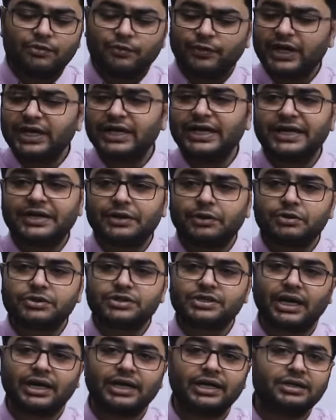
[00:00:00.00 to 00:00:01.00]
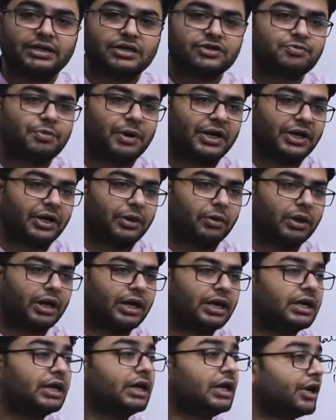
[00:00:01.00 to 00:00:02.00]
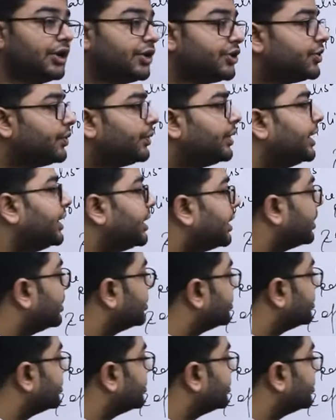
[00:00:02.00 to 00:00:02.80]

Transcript: we need to study this particular unit.